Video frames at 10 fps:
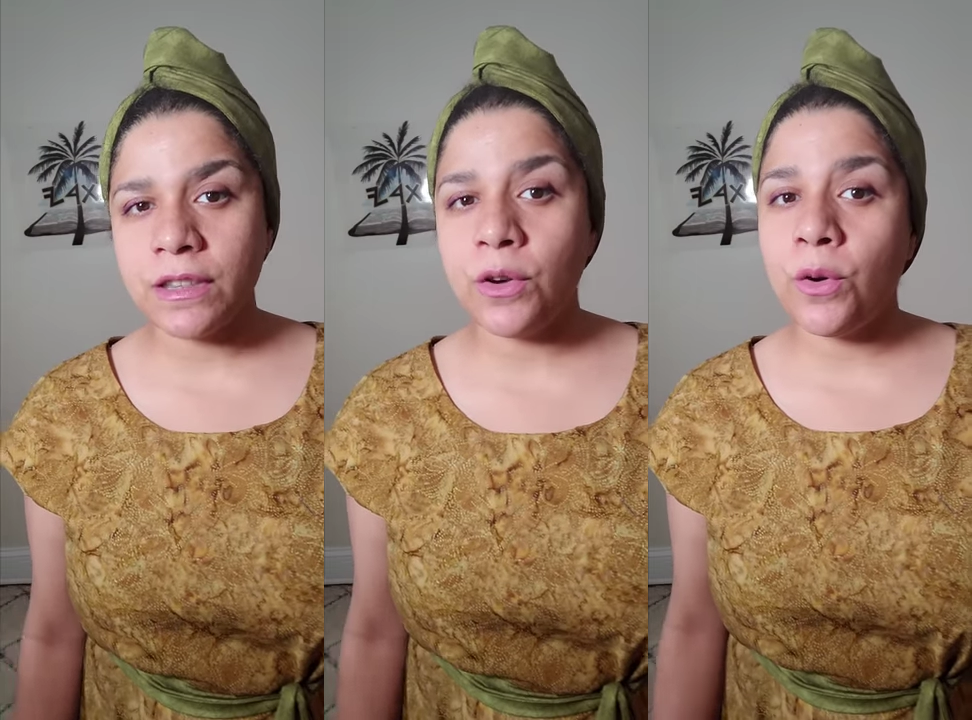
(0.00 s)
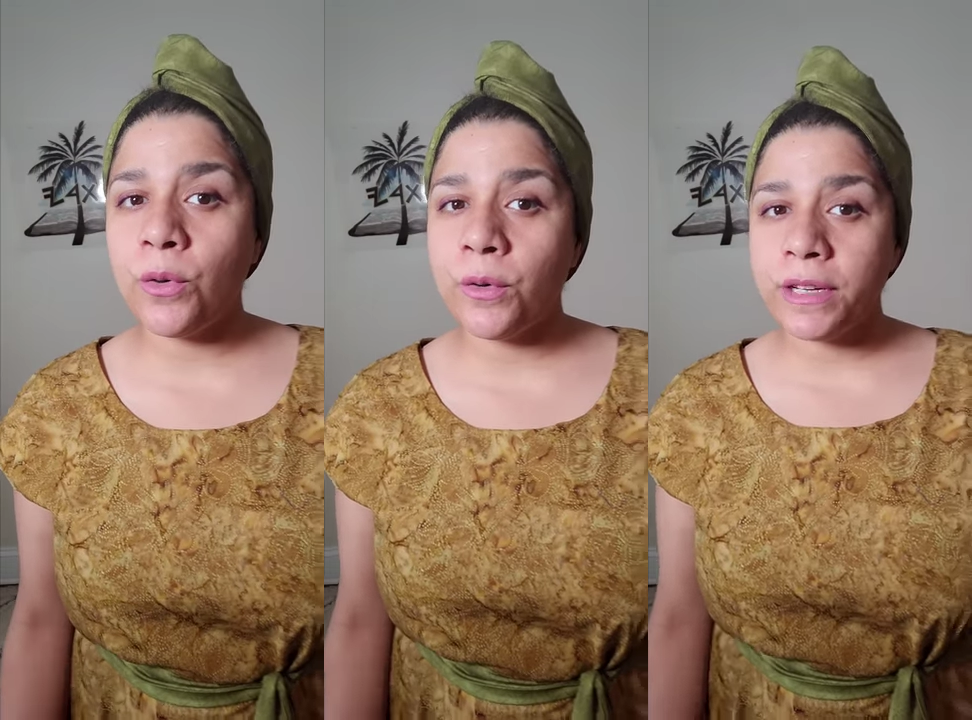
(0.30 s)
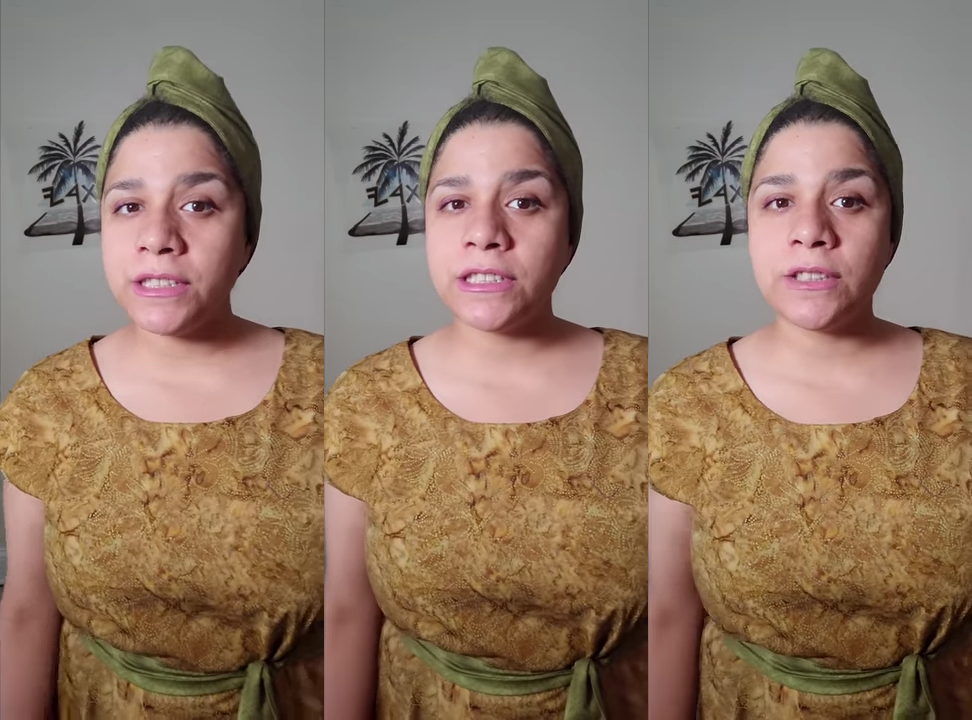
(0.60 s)
The
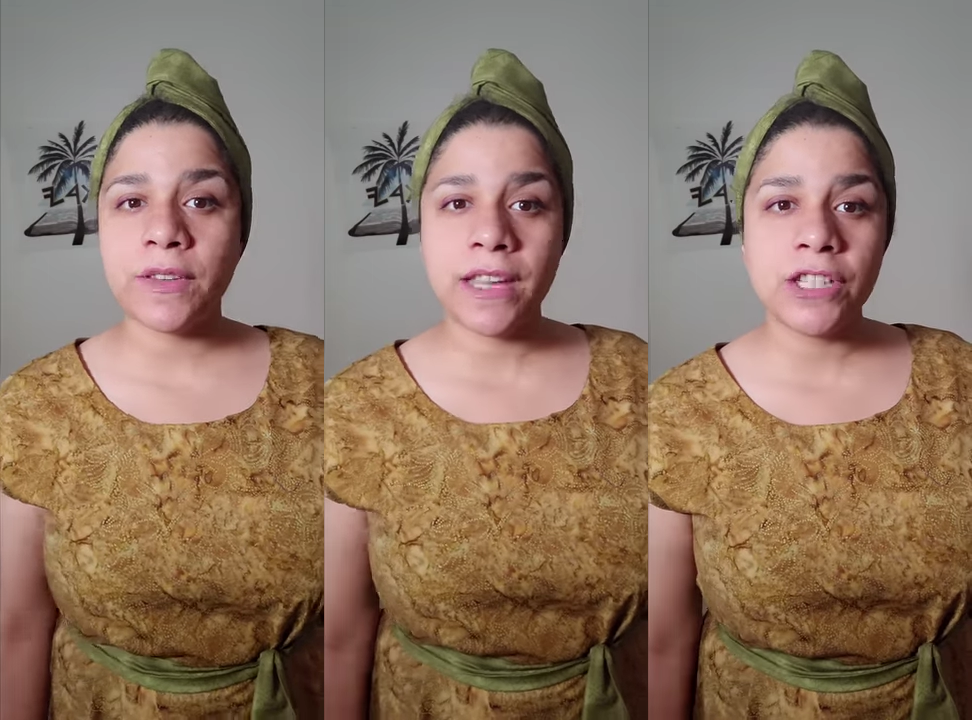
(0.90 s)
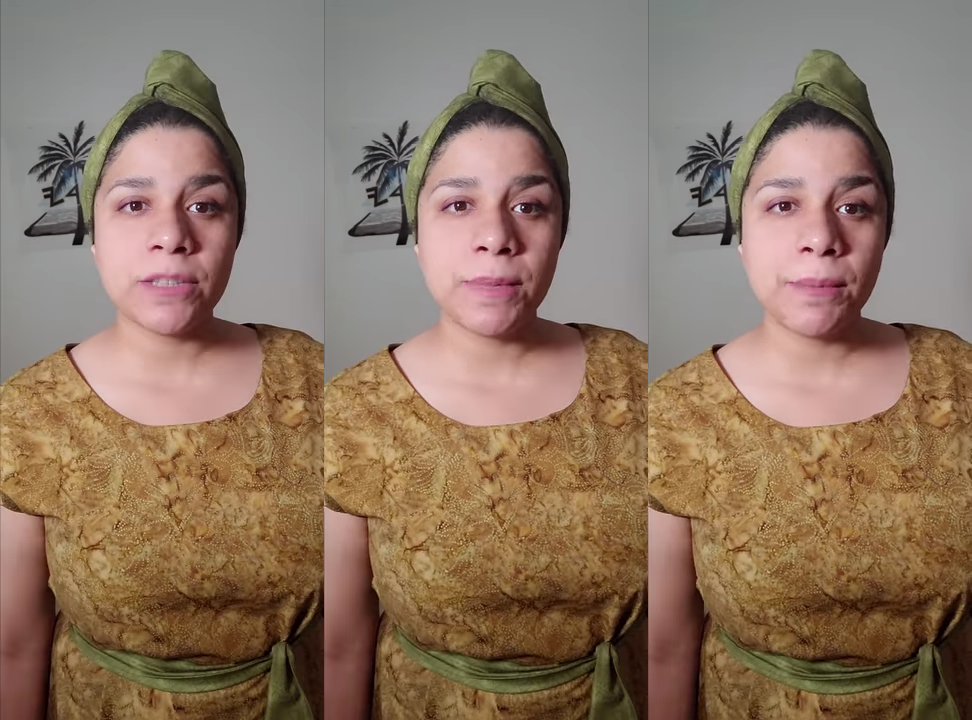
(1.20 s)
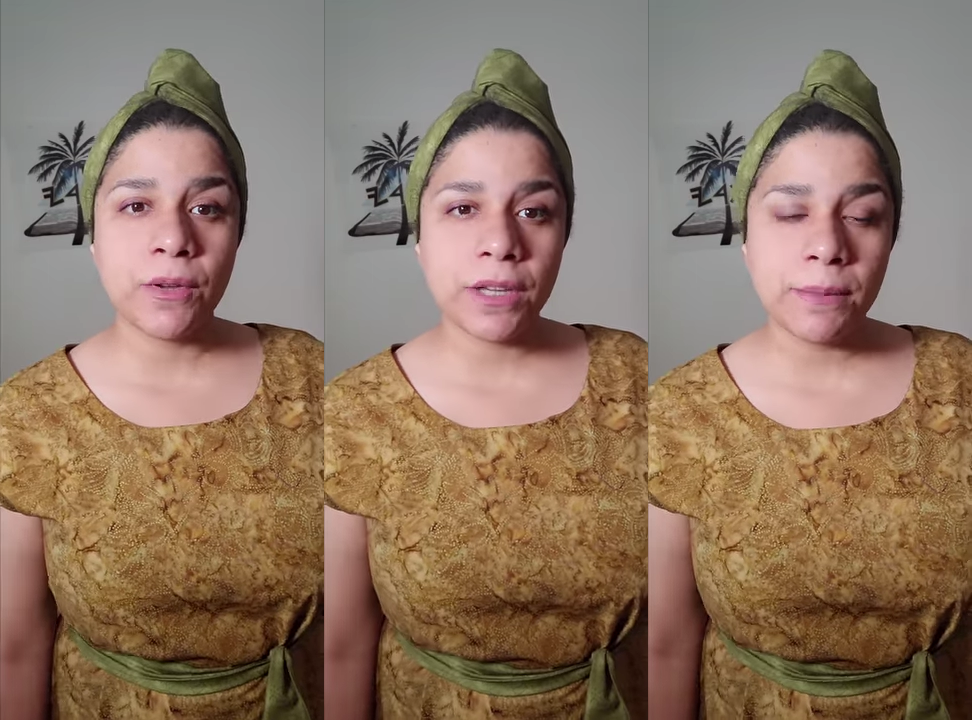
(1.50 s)
origins of ancient
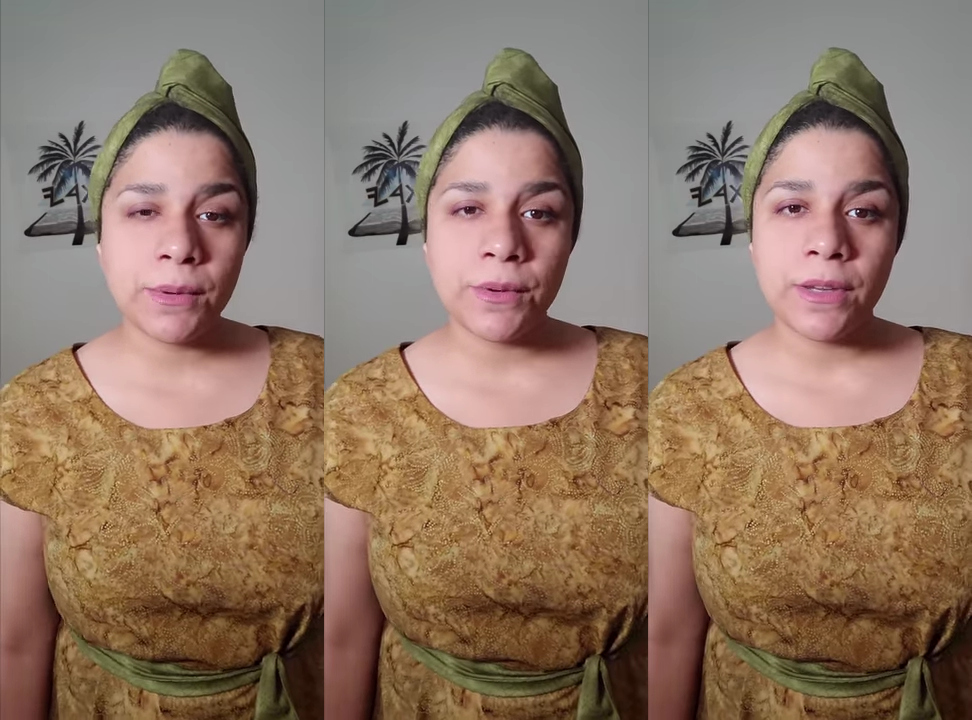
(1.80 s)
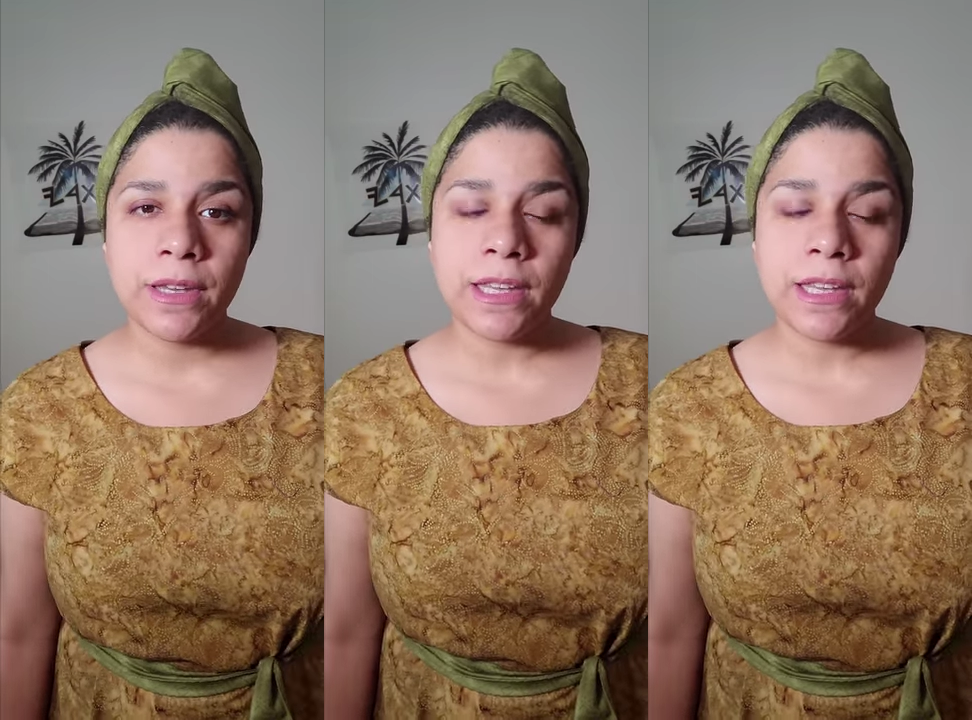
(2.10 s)
biblical Hebrew